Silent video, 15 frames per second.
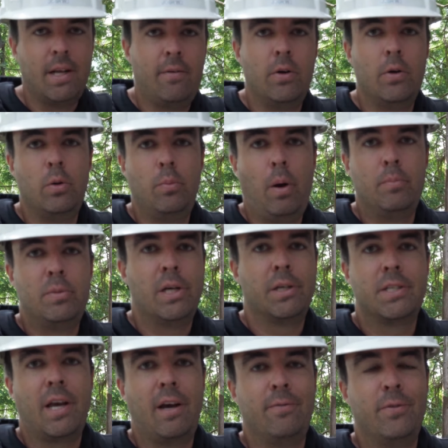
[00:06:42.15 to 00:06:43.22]
to have our new pump jack
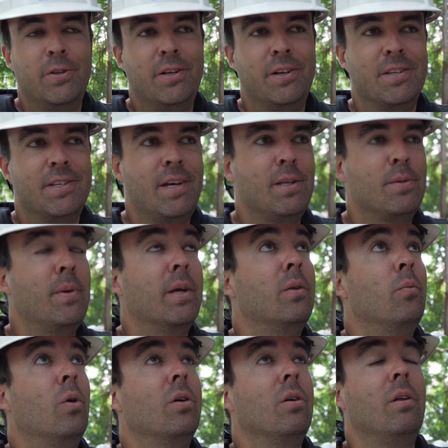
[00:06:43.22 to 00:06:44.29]
scaffolding on site. It's making
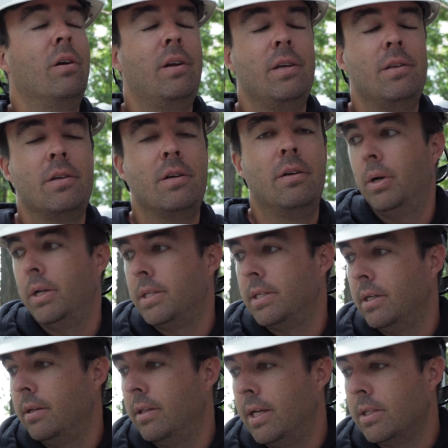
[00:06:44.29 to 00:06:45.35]
work a lot easier. But
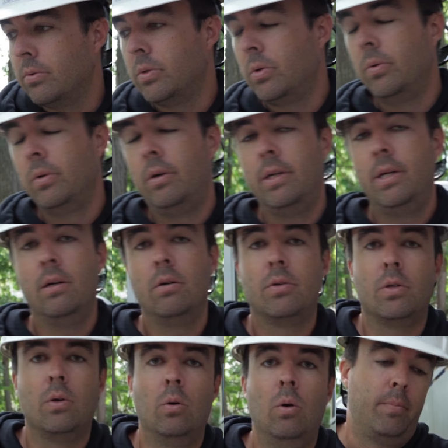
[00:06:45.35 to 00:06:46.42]
that's what's going on here.
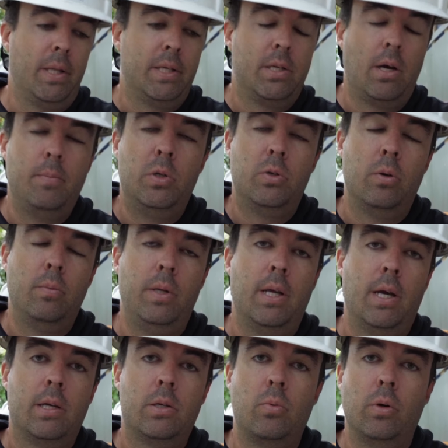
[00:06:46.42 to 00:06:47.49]
So by the time you join me
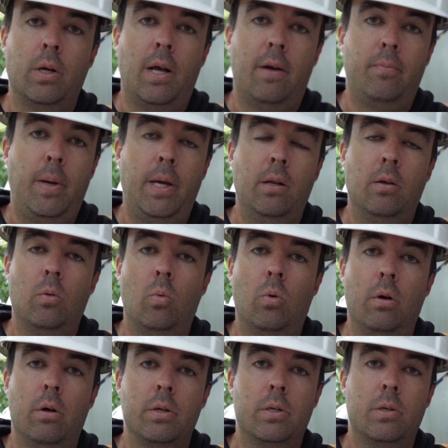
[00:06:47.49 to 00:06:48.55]
next, we're gonna have paint on the
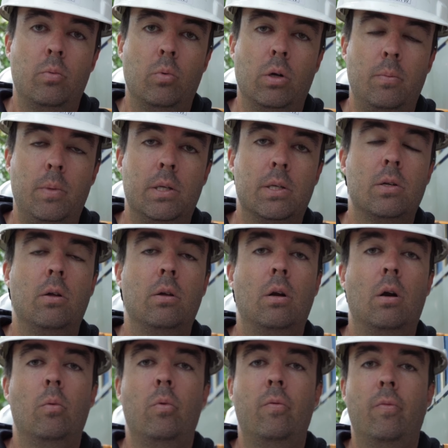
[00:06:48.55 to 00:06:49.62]
walls. We're gonna be installing
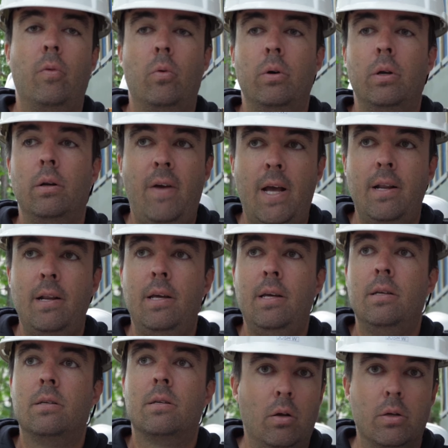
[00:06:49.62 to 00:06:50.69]
hardwood flooring,
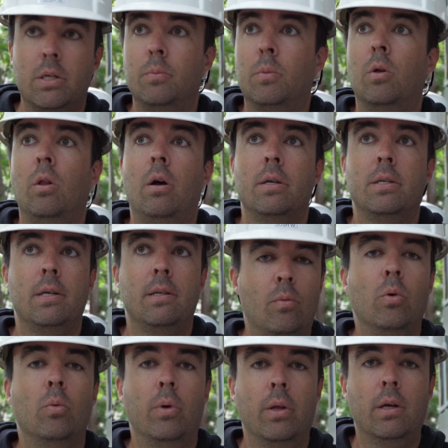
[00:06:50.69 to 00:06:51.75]
vanities, custom closet.
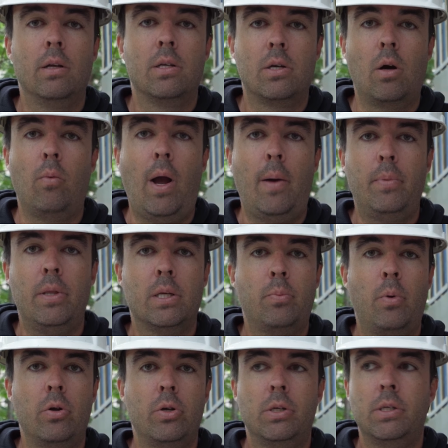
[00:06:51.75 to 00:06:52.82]
We're really gonna start wrapping this
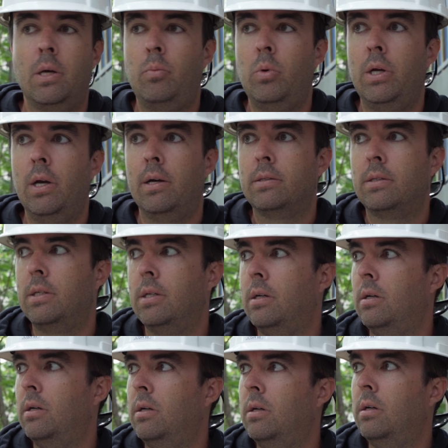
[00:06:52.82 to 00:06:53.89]
project up. We
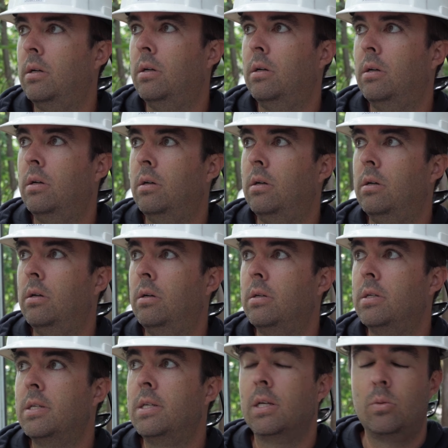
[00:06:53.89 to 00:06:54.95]
got
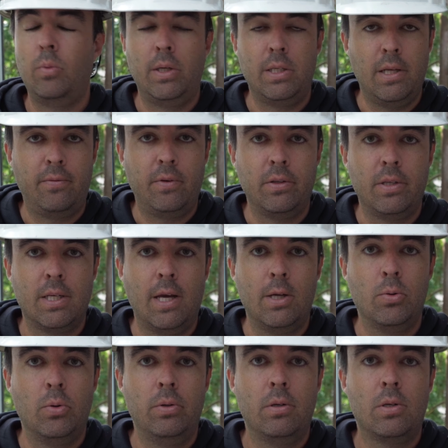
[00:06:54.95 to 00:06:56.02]
6 weeks left on the
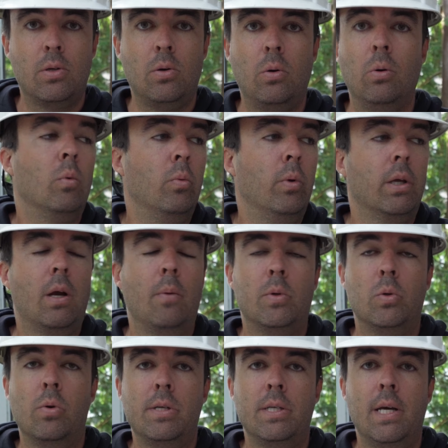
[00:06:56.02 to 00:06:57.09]
schedule, so we're really coming
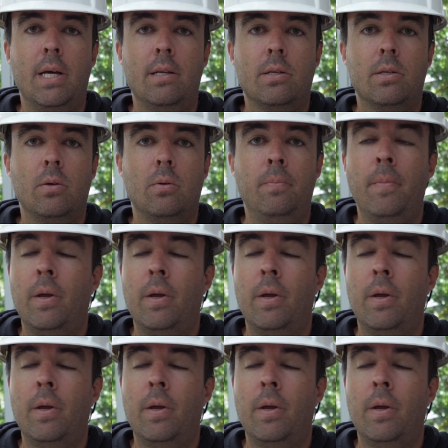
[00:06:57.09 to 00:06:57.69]
towards the end. So